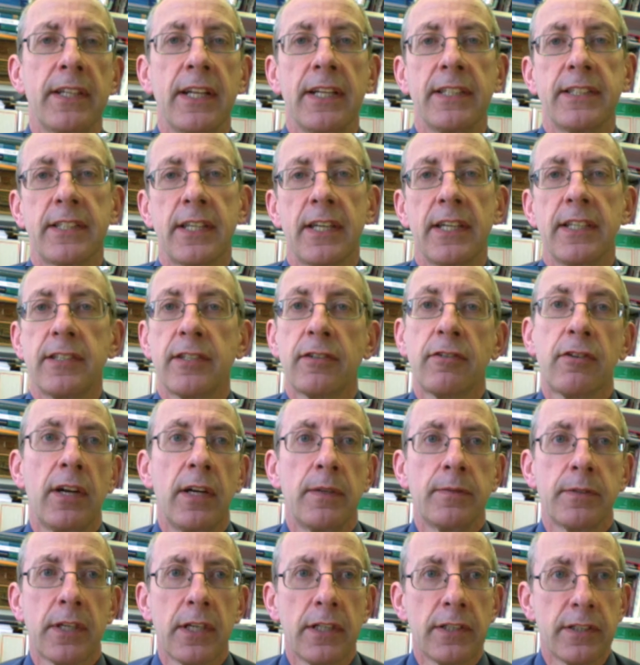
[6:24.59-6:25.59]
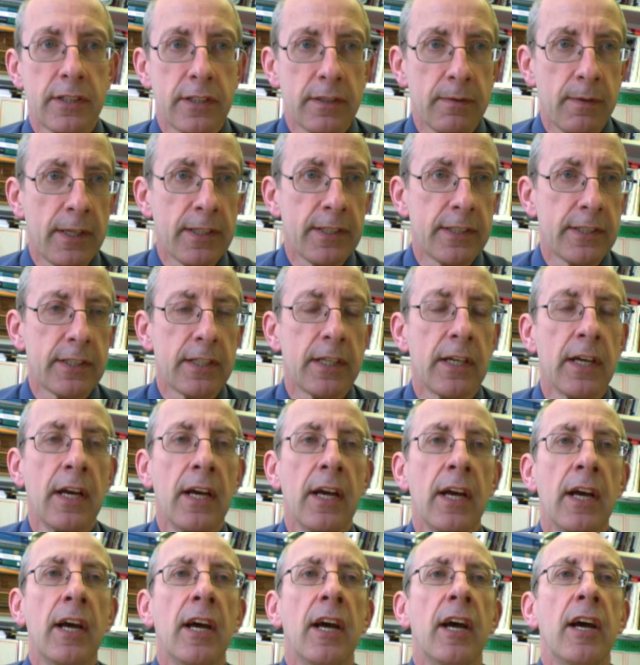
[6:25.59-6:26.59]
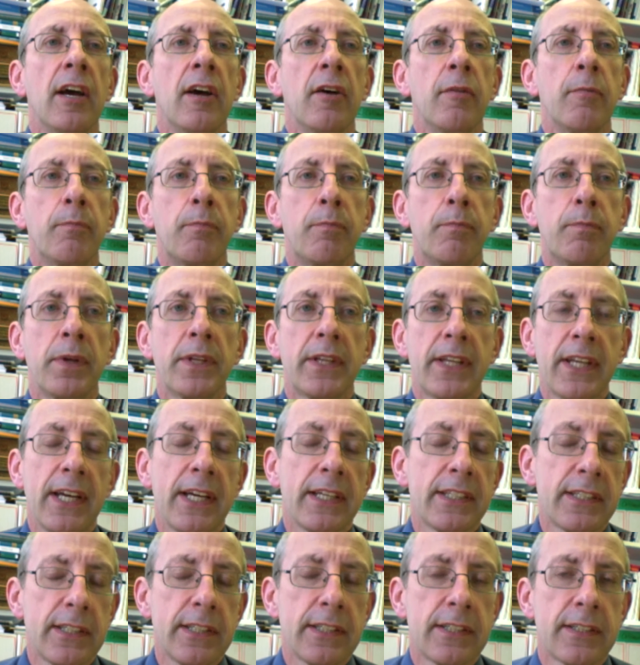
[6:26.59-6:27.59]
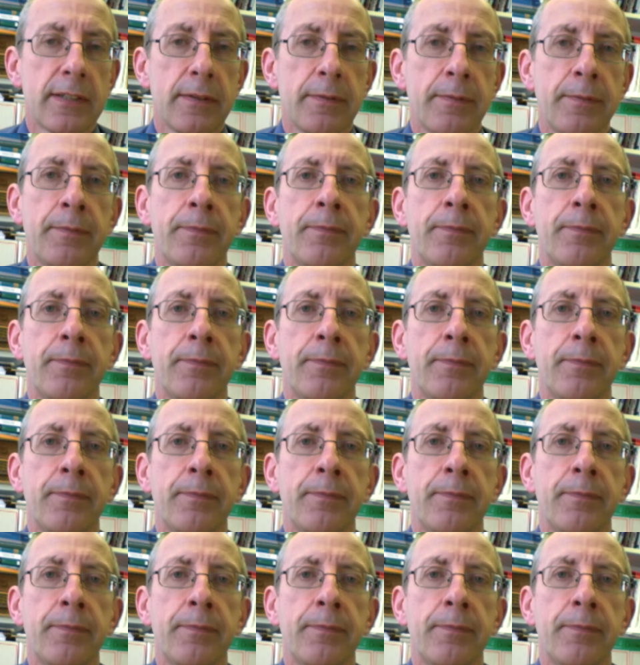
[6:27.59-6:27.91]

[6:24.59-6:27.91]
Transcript: let's say, to crimes against humanity, but they exist.